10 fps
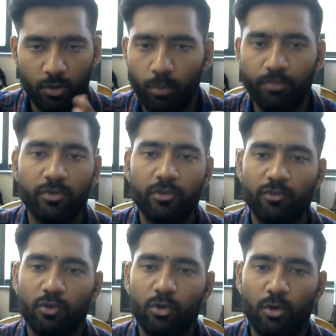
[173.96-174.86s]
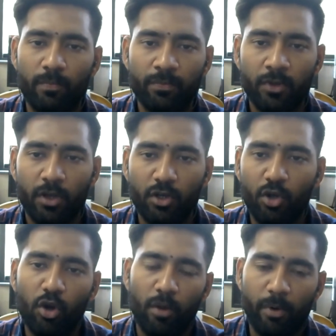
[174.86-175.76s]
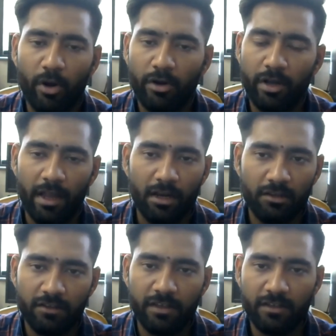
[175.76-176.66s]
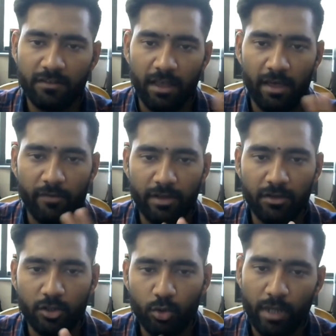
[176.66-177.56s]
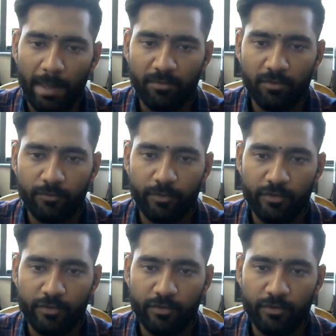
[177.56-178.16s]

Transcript: groups. So non-opioid analgesics having uh, two types.